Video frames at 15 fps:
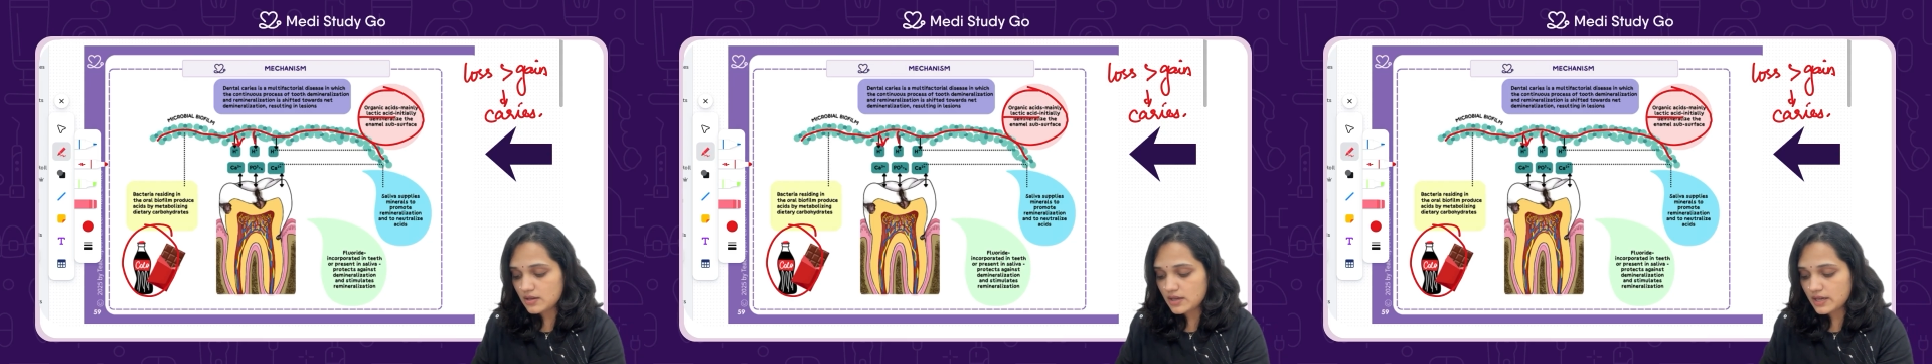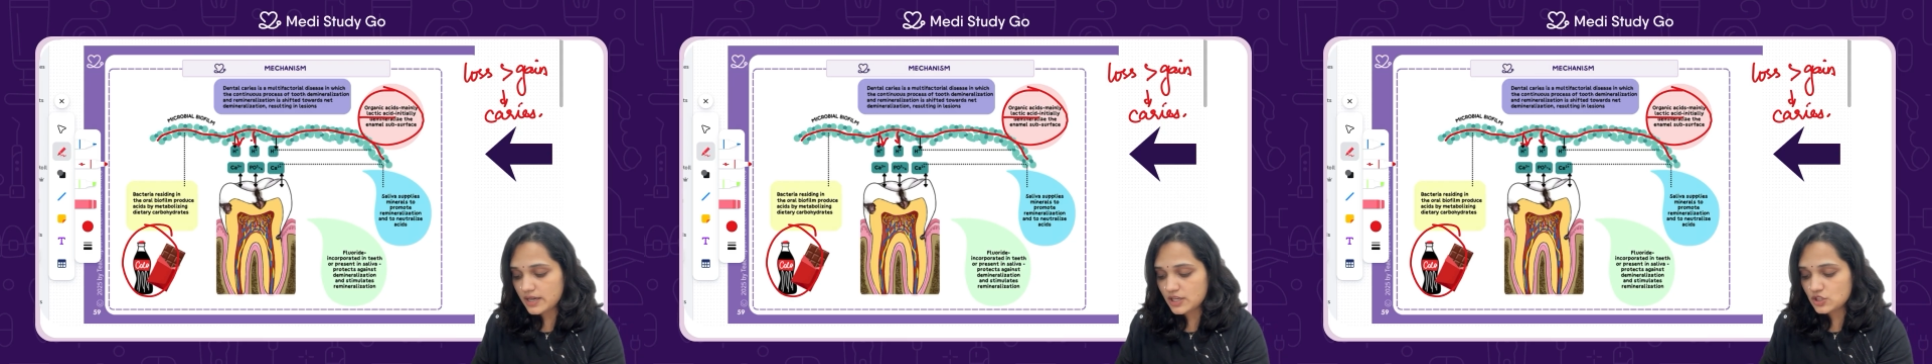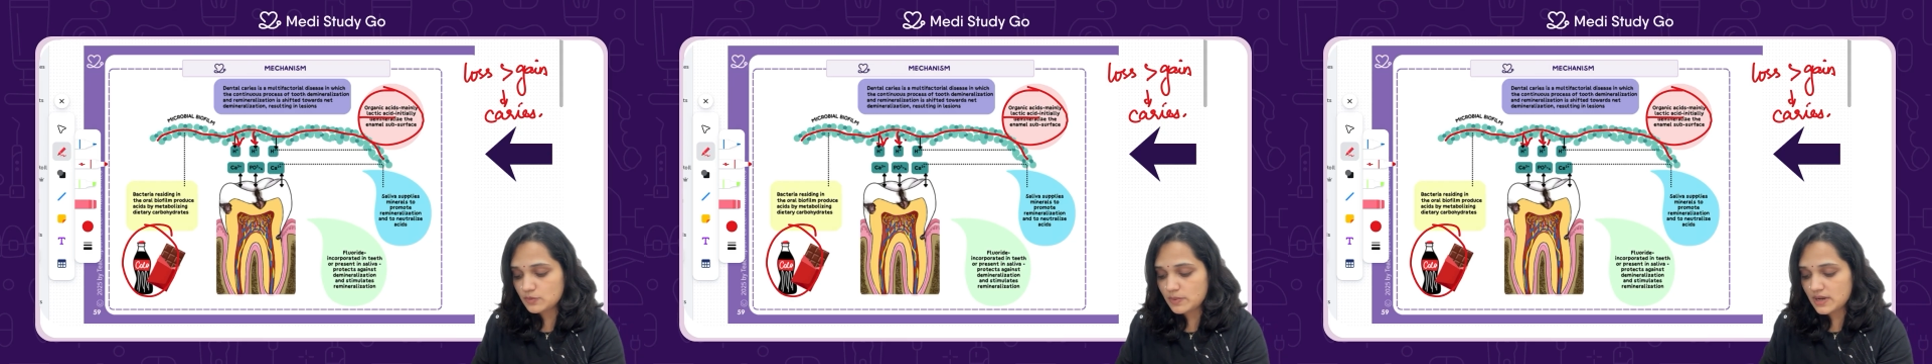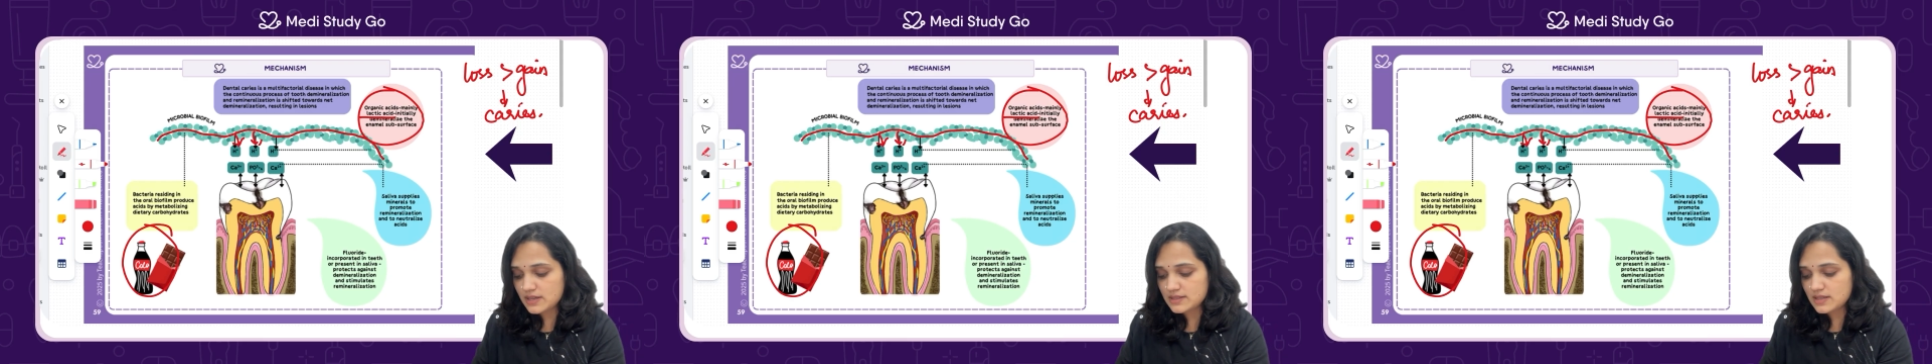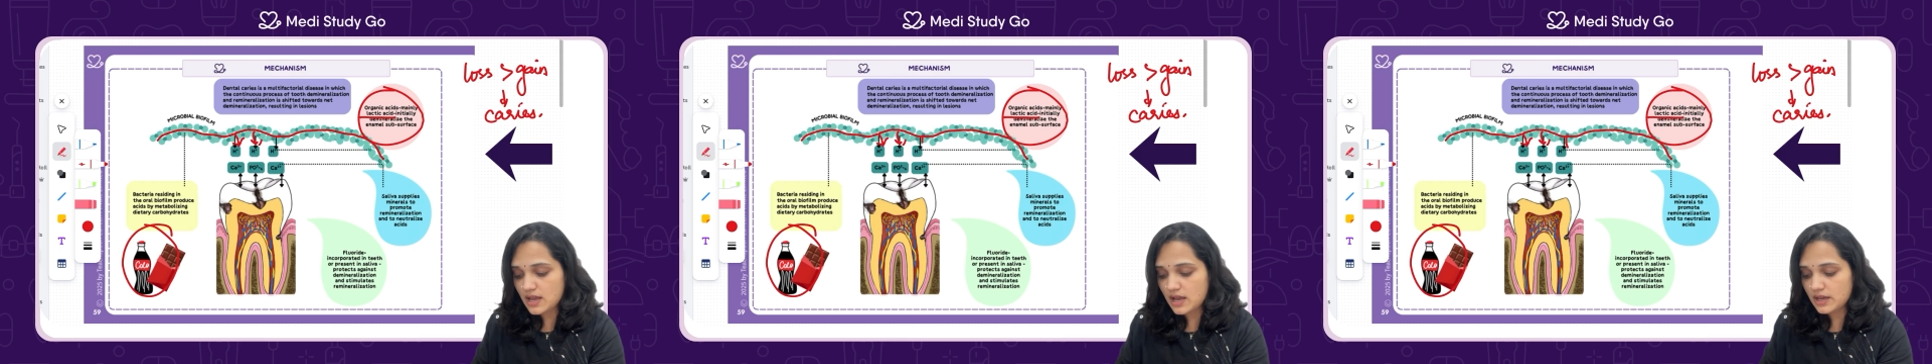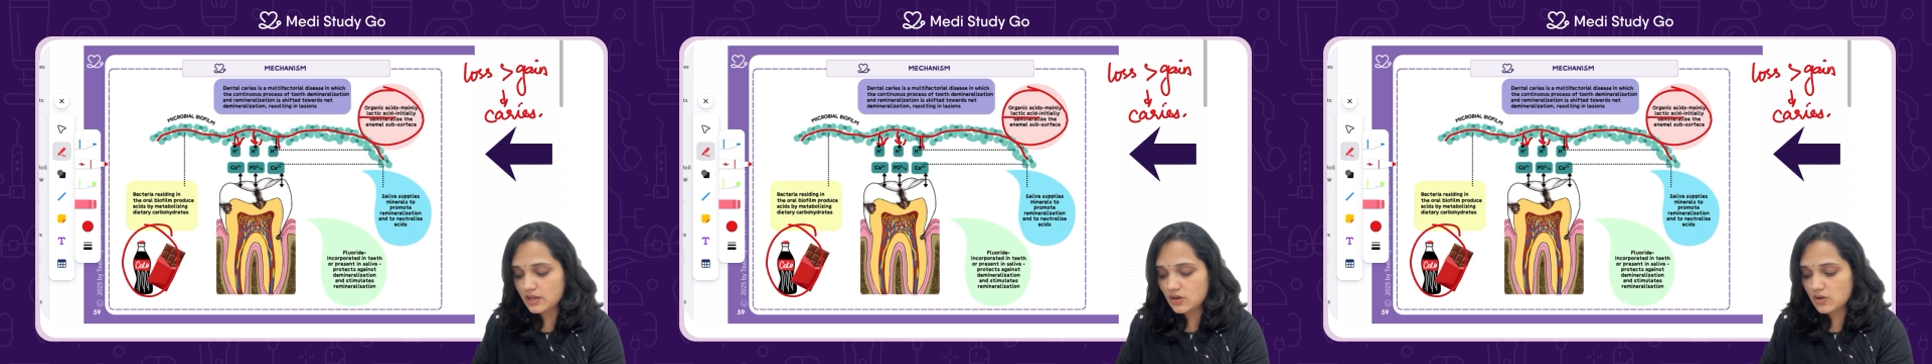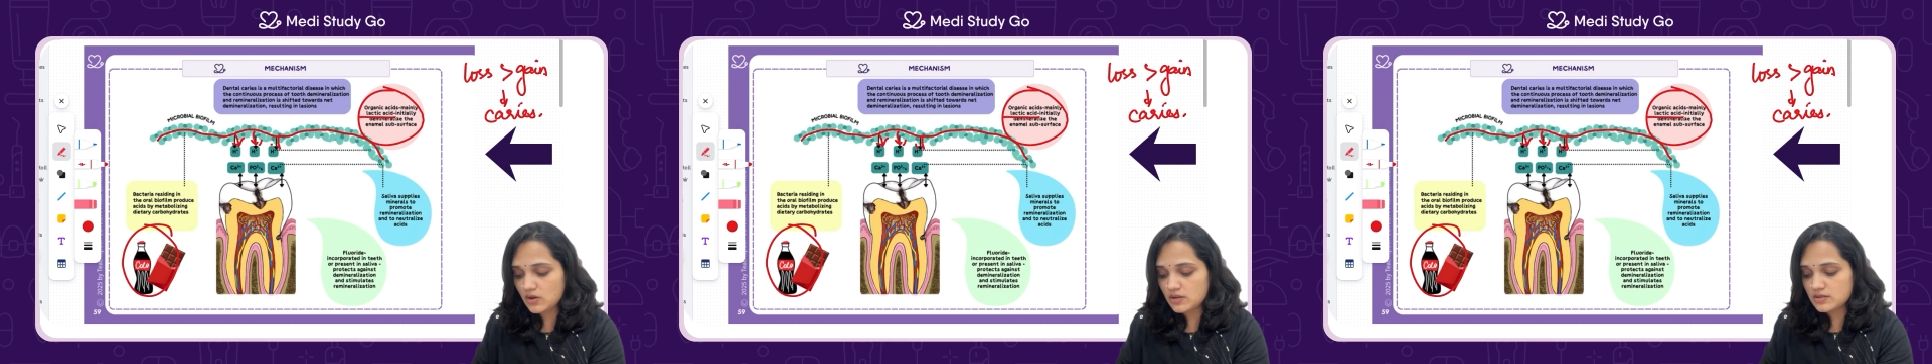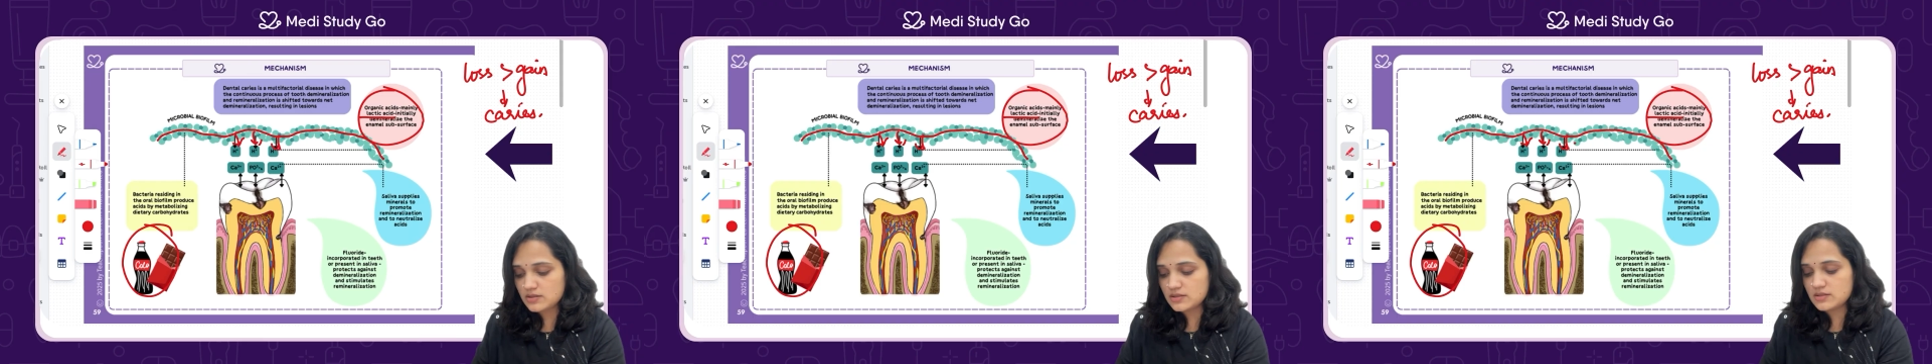H+
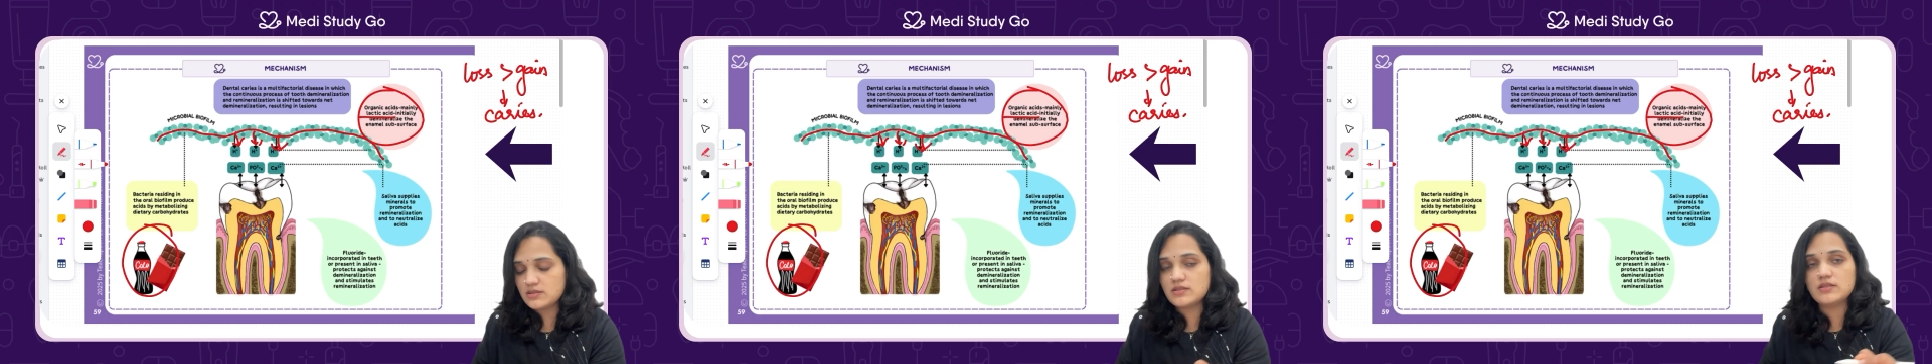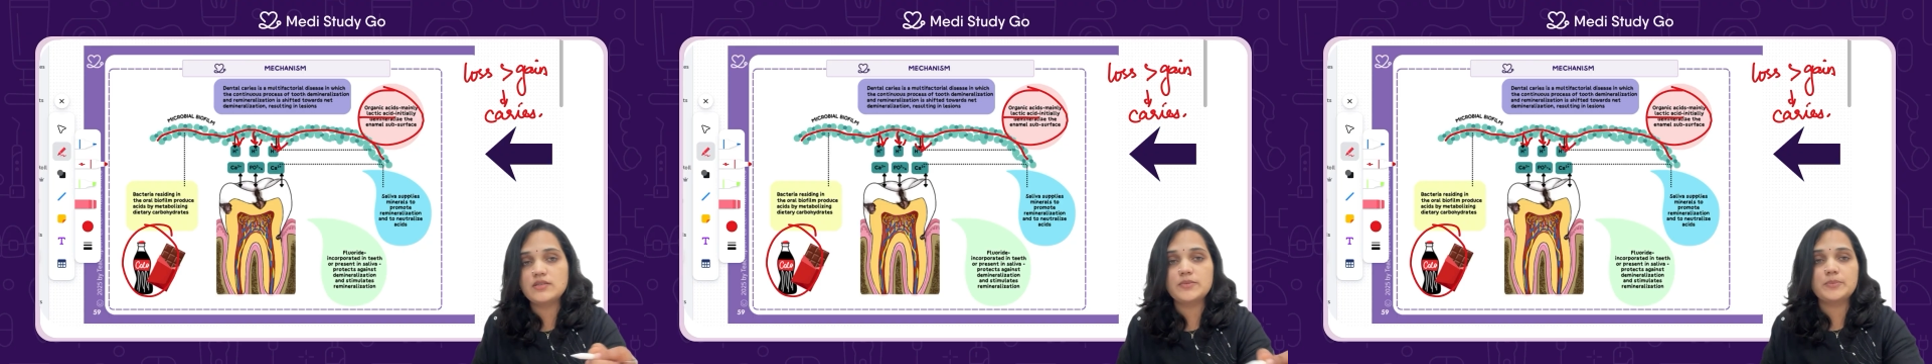ions